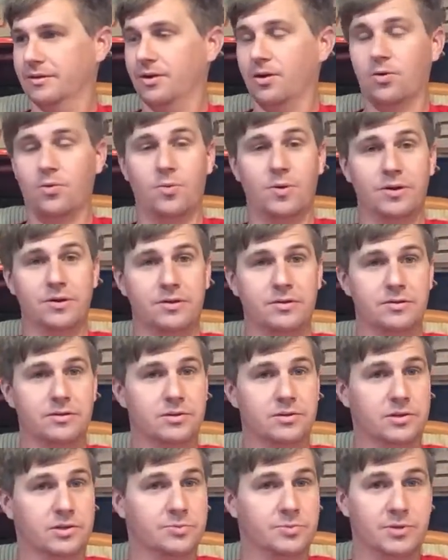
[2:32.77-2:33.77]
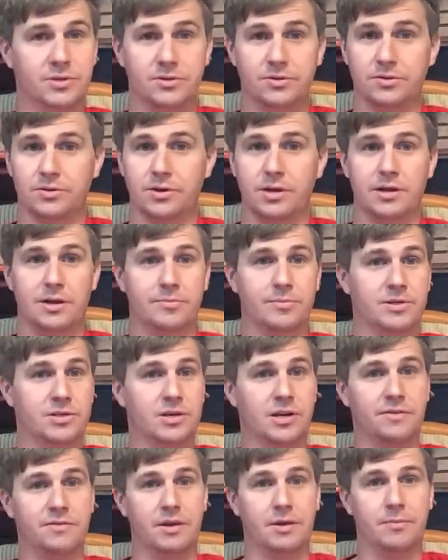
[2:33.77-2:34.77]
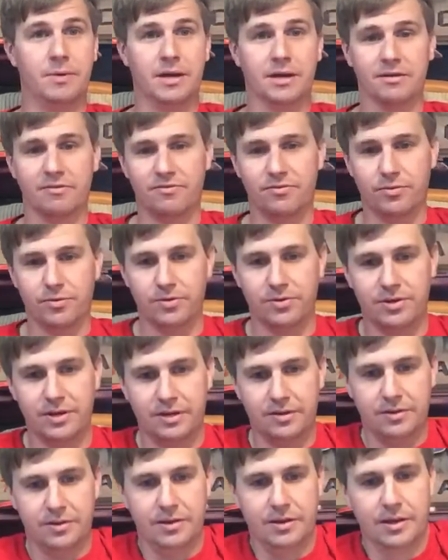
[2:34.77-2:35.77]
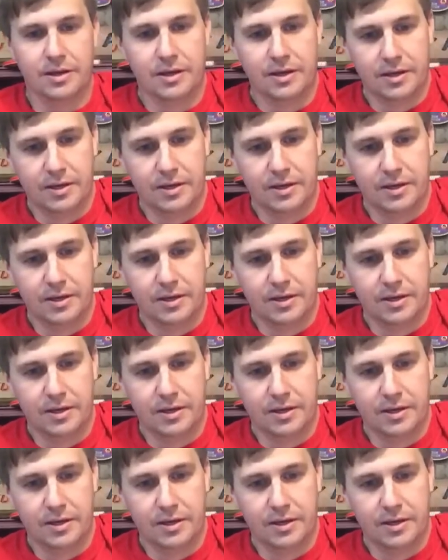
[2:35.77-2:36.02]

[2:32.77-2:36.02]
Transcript: wondering, truck's been doing great. I've been driving that back and forth down to